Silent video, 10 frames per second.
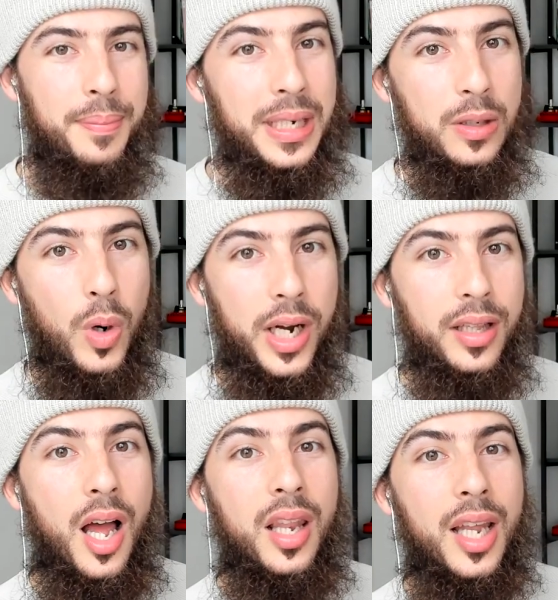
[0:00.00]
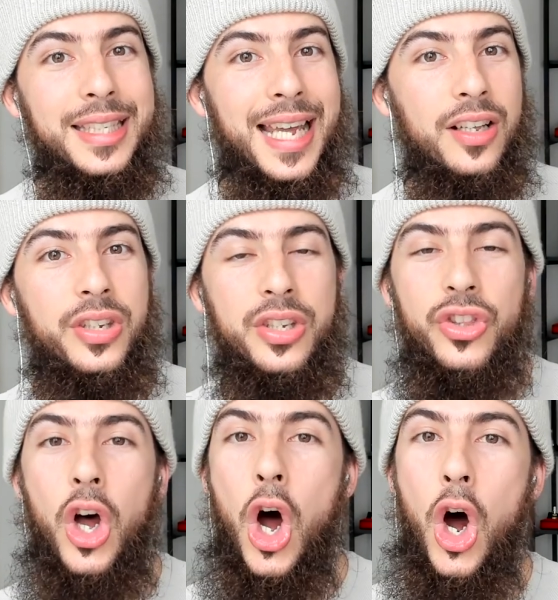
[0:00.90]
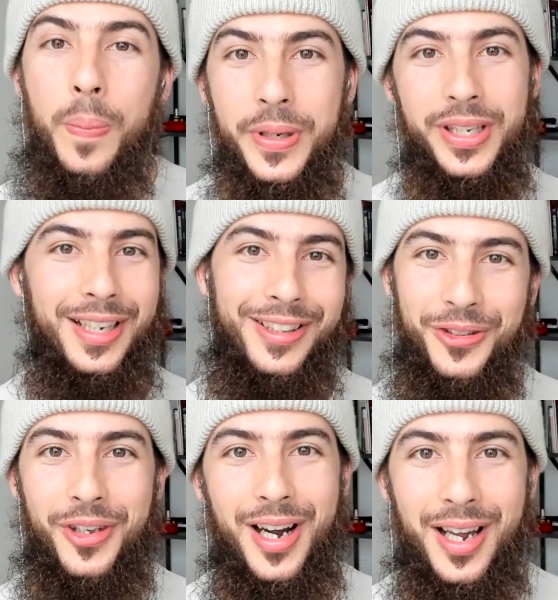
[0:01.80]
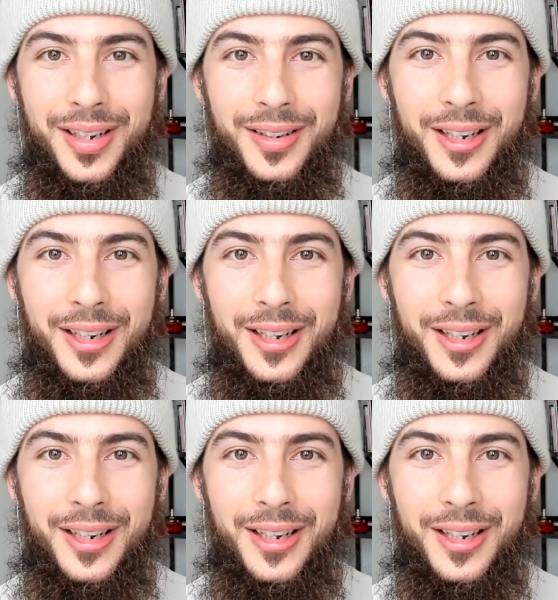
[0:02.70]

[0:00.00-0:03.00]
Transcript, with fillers: Meanwhile, Allah tells us the opposite in the Quran.